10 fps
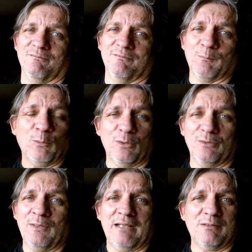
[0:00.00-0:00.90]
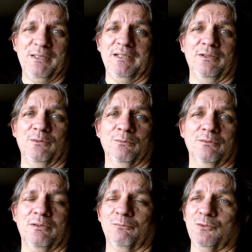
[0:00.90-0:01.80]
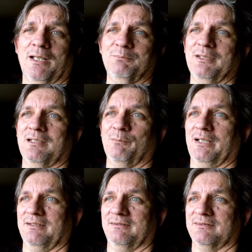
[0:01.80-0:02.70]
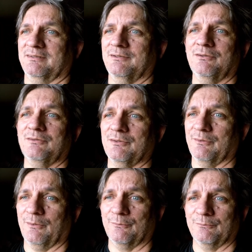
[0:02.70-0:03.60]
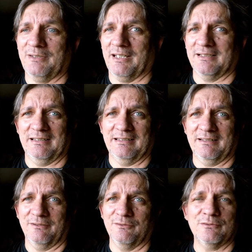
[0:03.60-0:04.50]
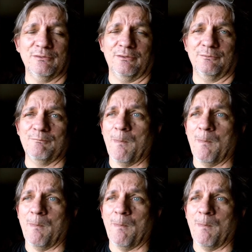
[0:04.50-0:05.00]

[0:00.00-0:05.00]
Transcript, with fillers: Number one, you have to be you. Don't try to be anybody else. Use your own technique. Use your own